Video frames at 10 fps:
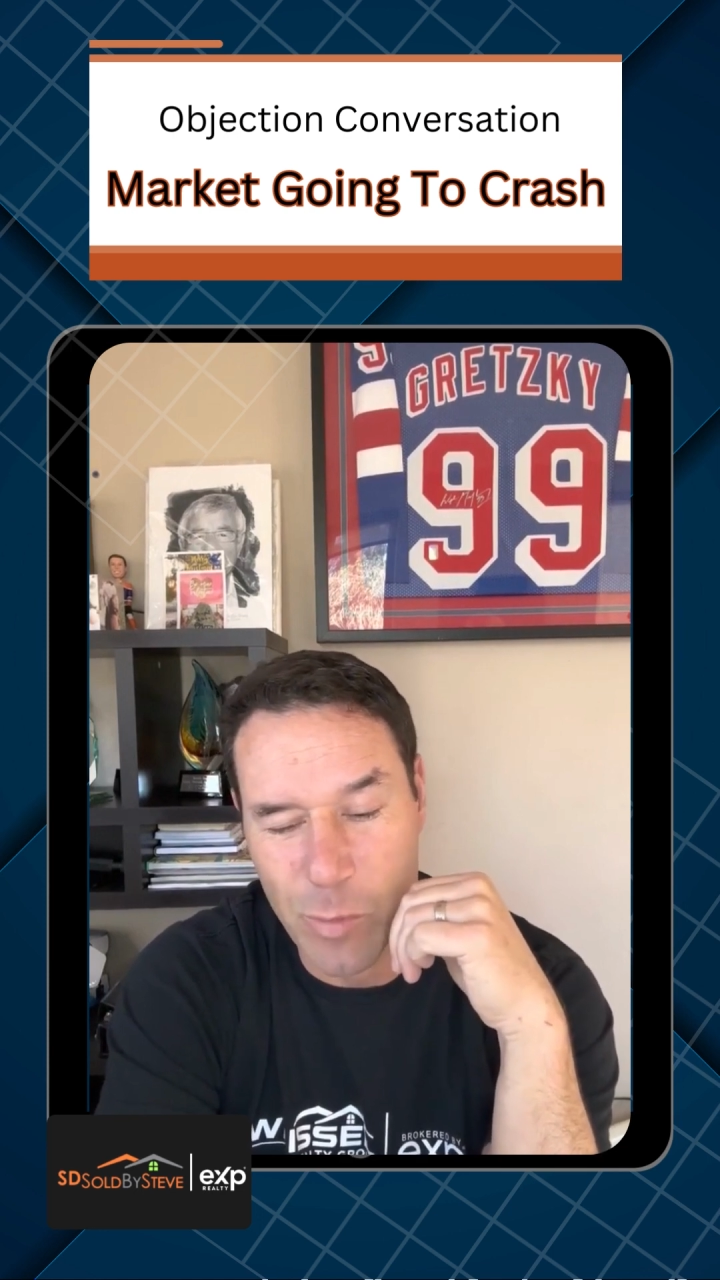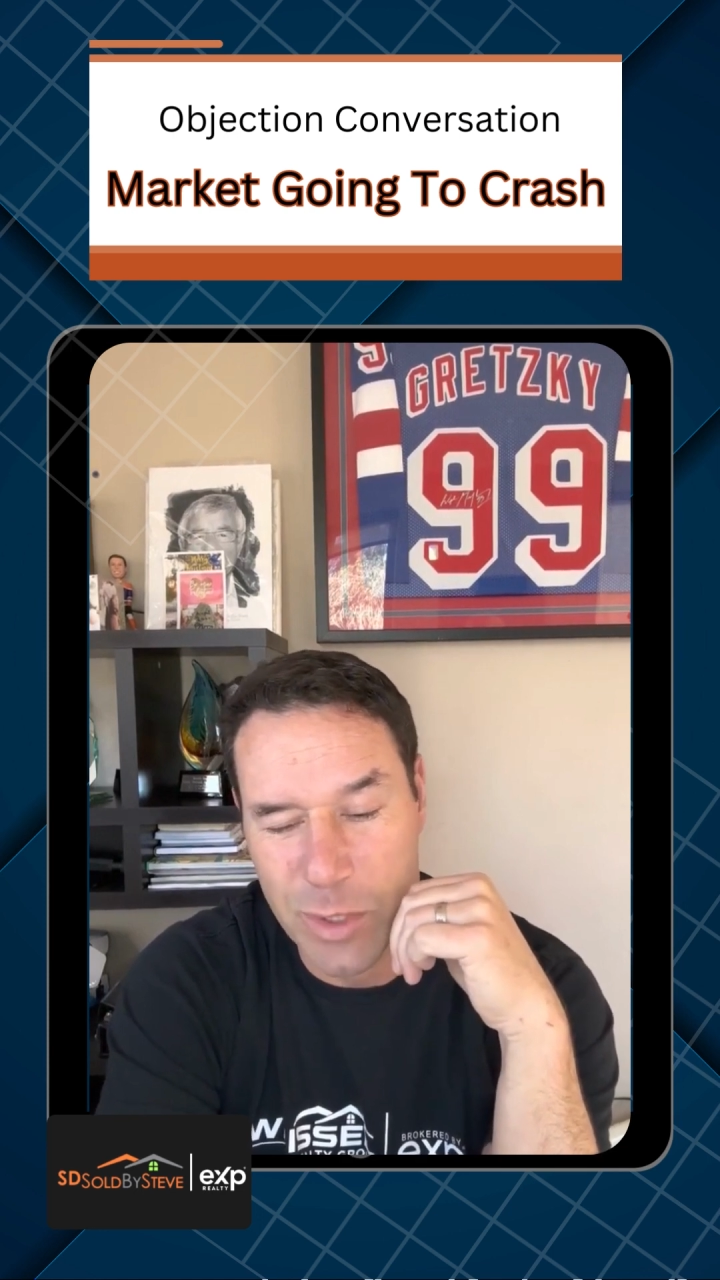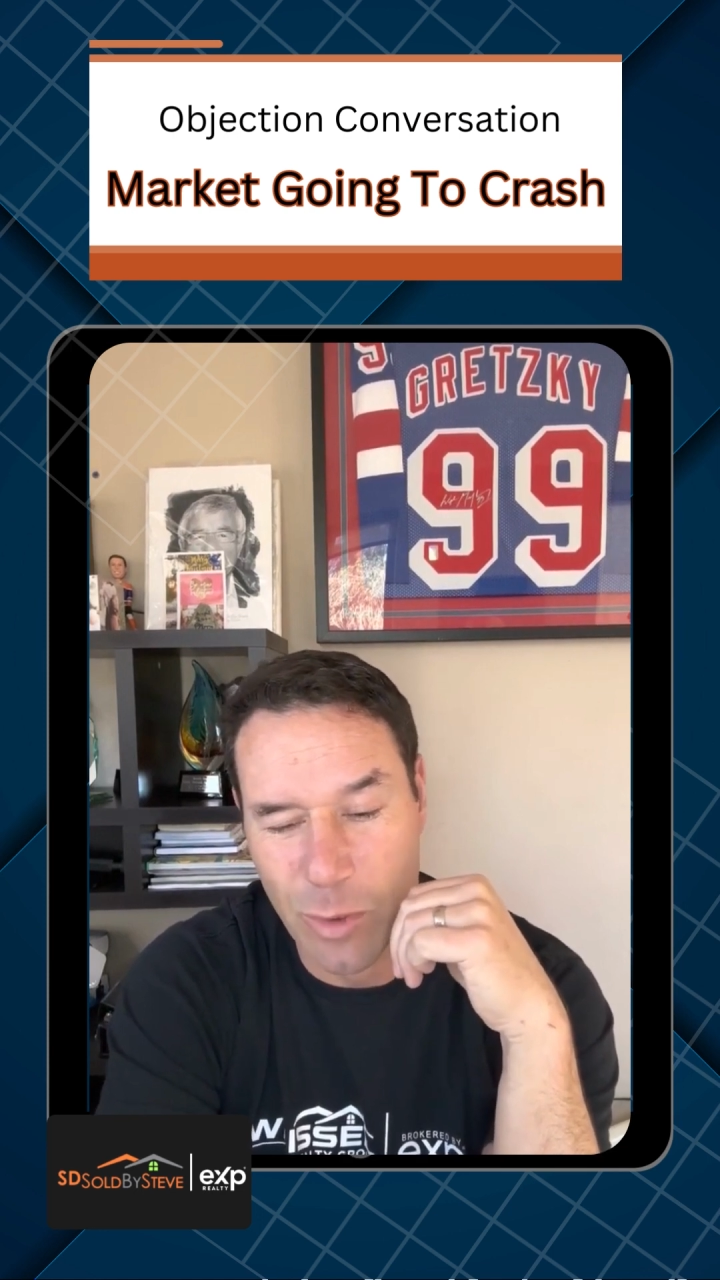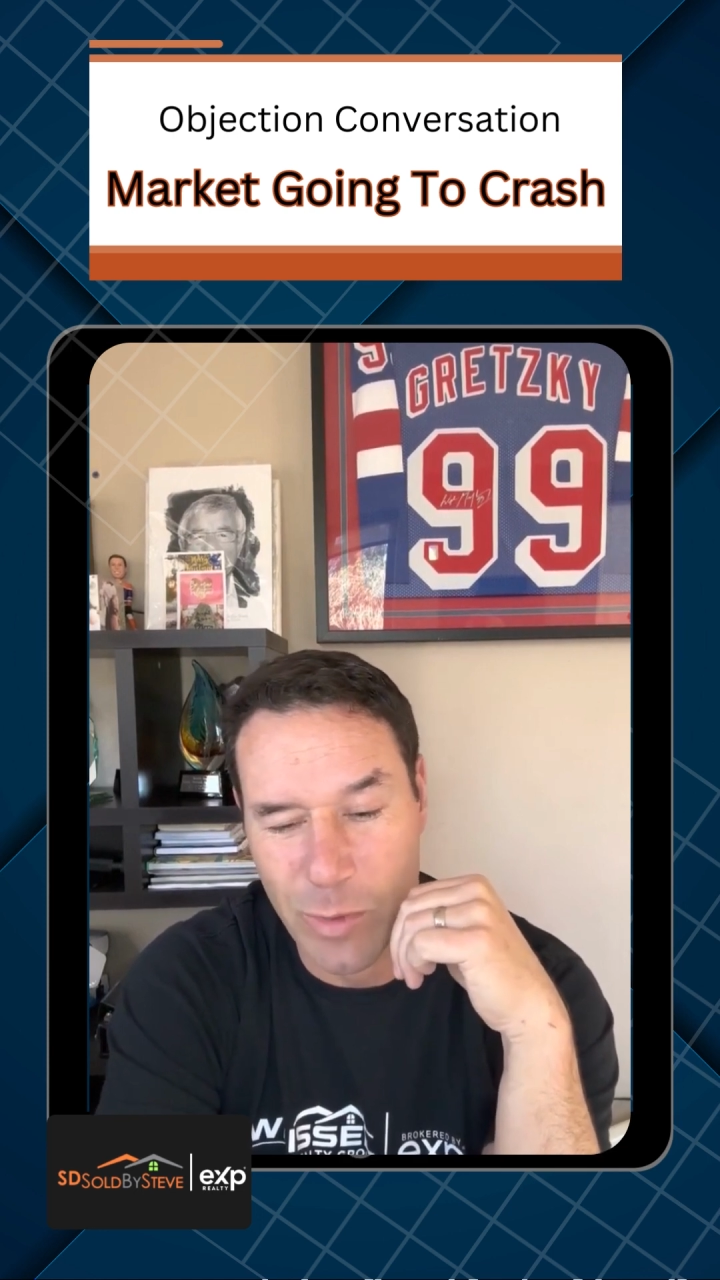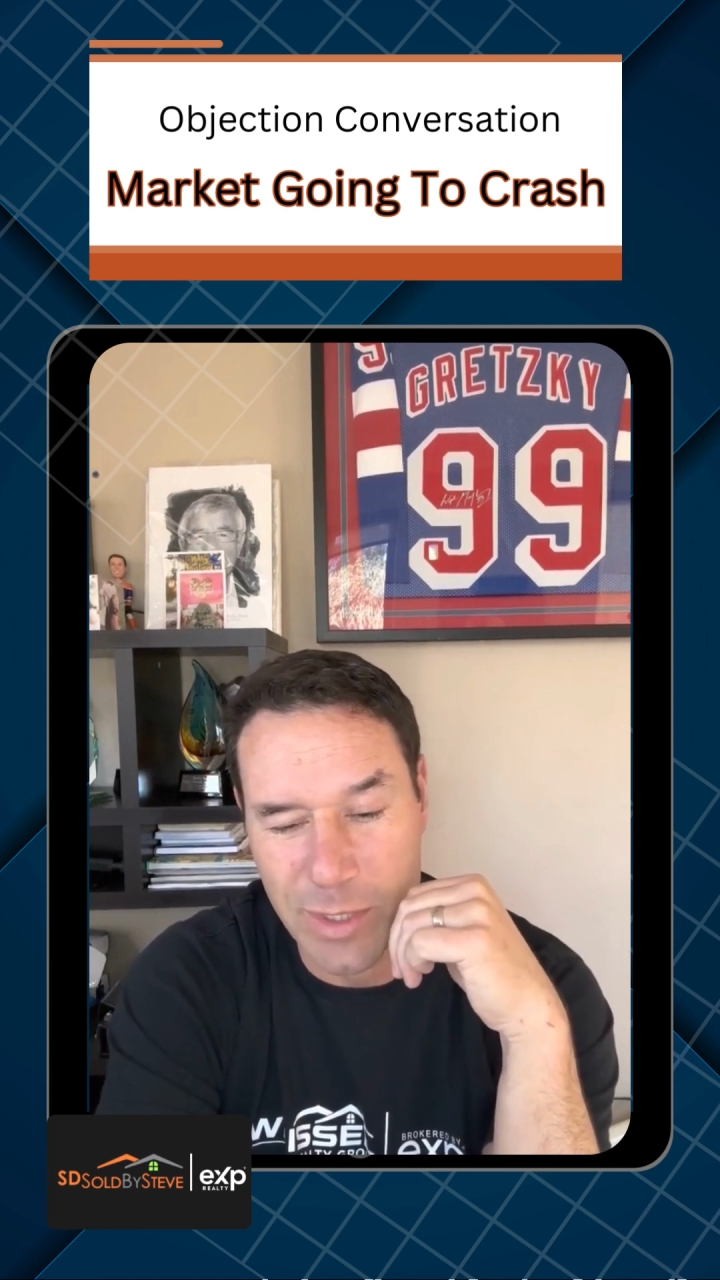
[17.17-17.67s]

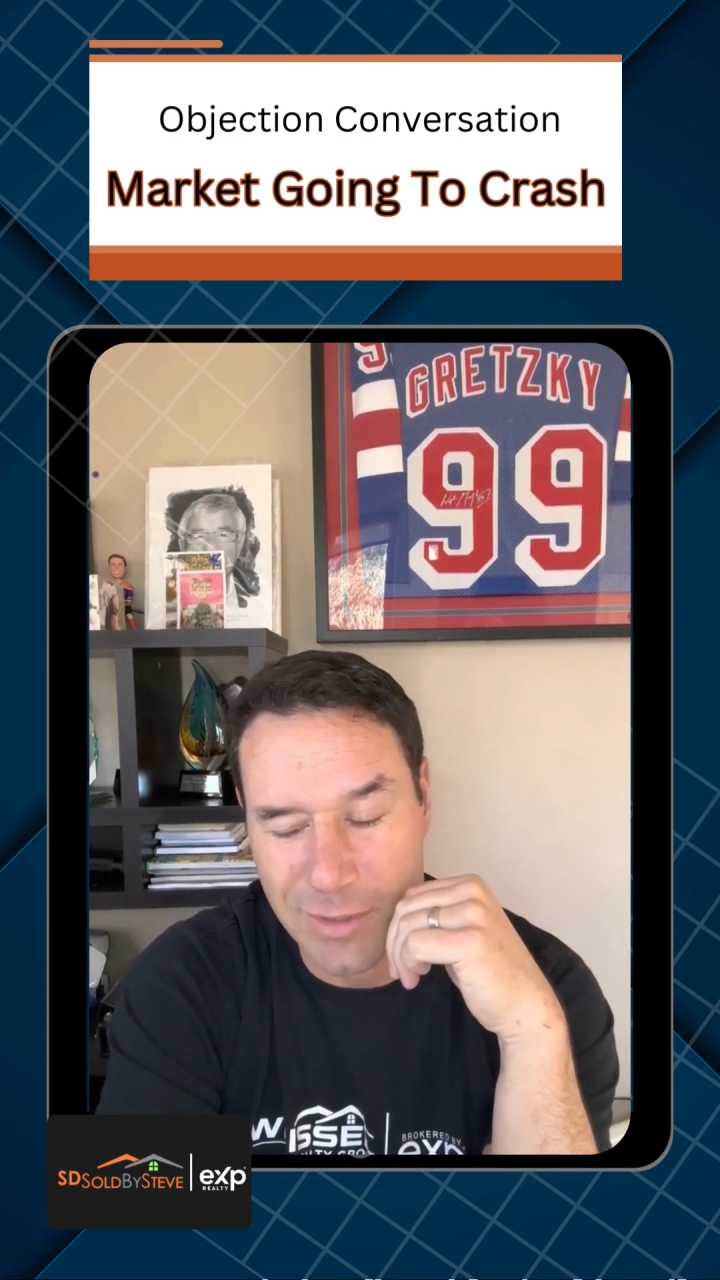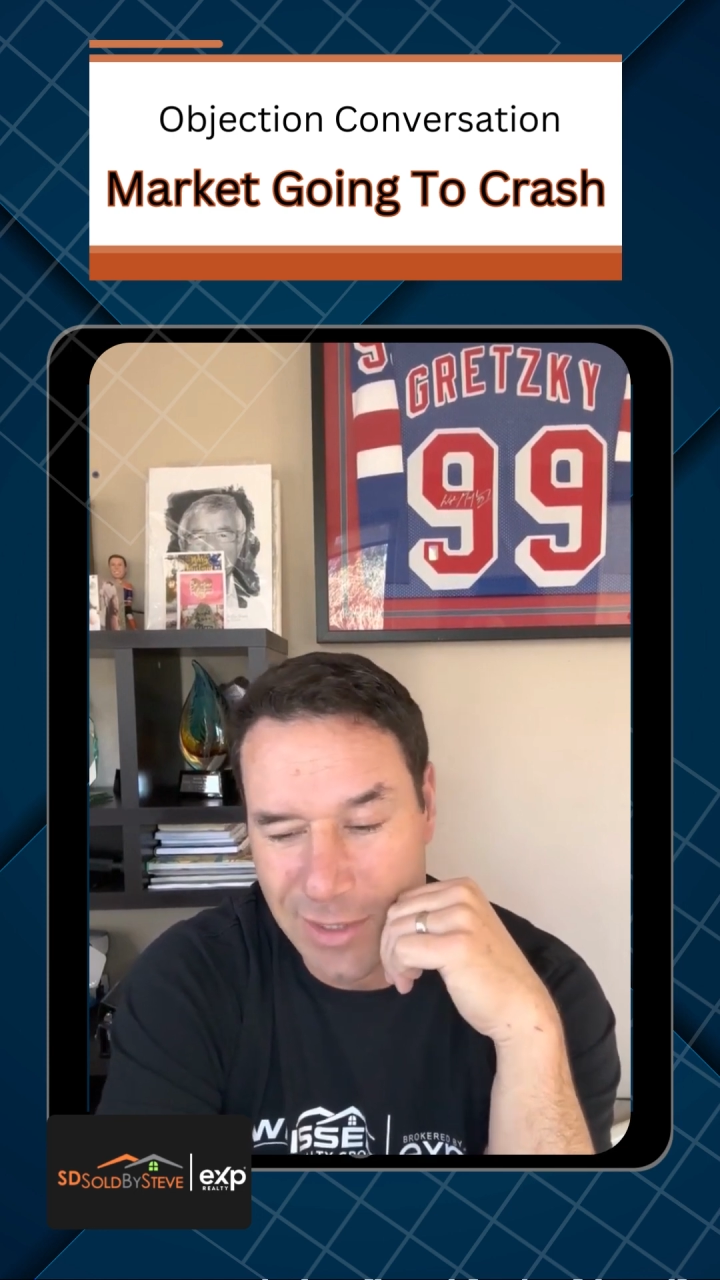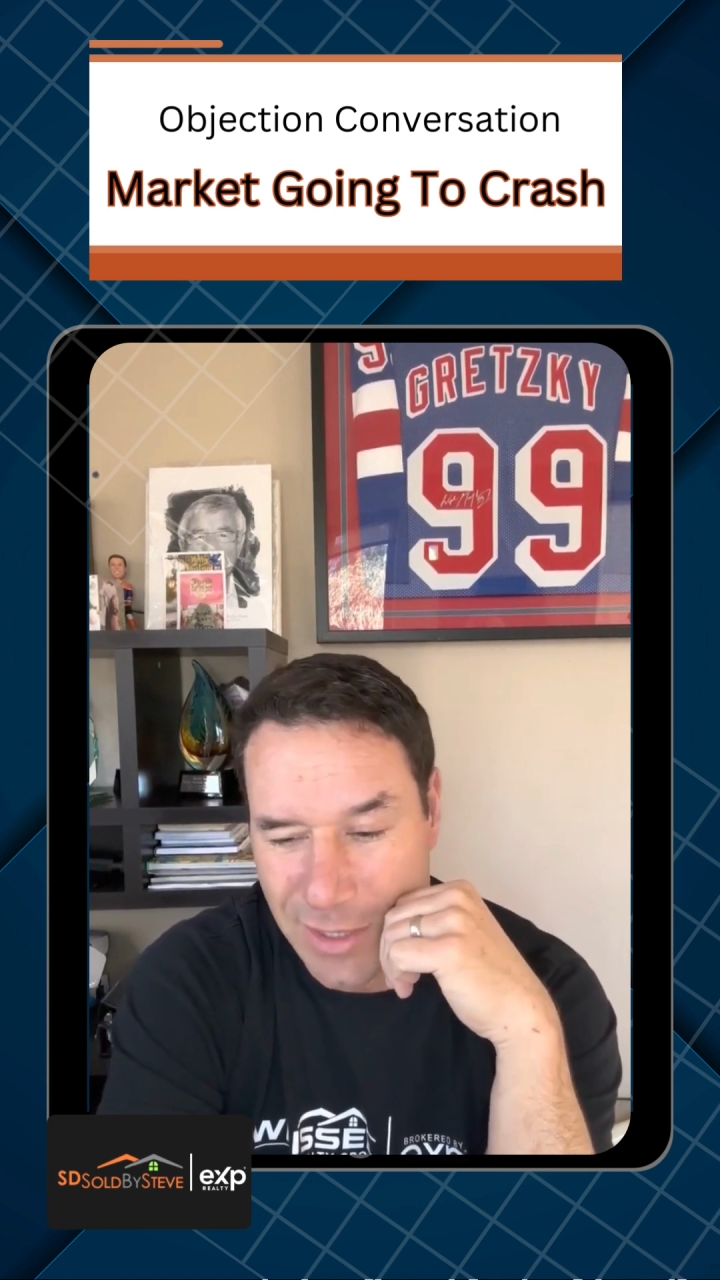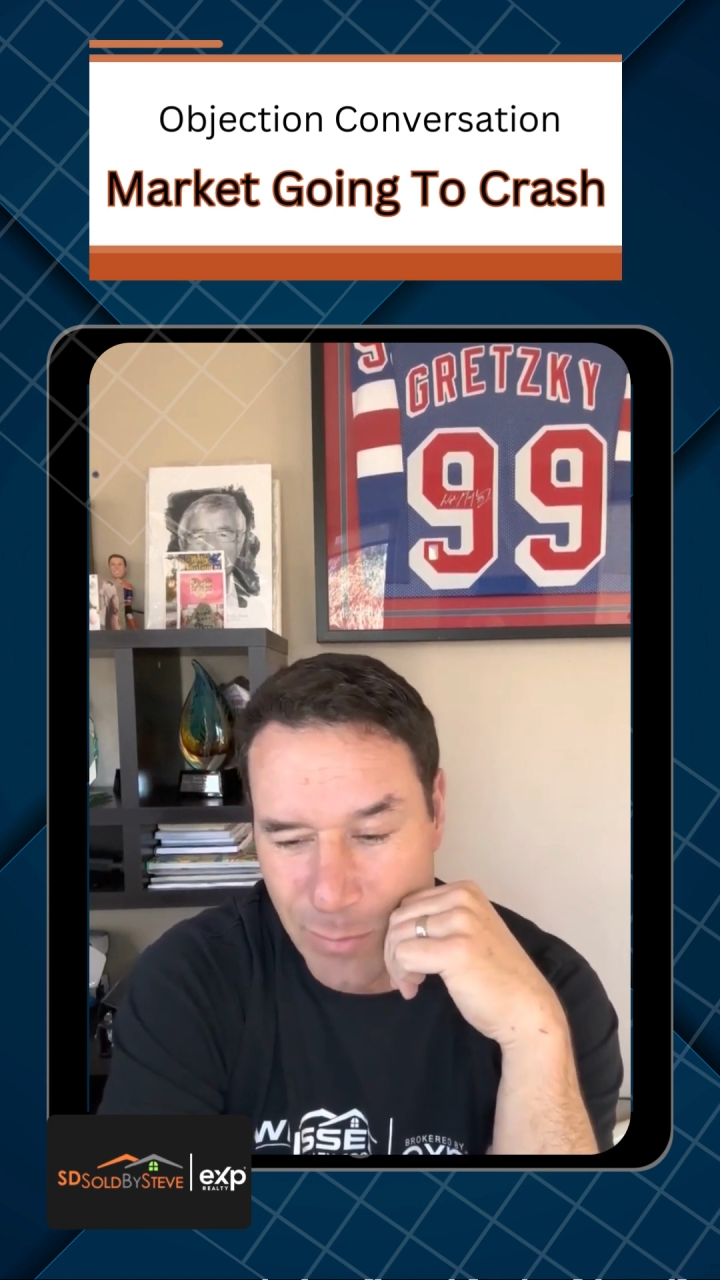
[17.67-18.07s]
Whissel Realty,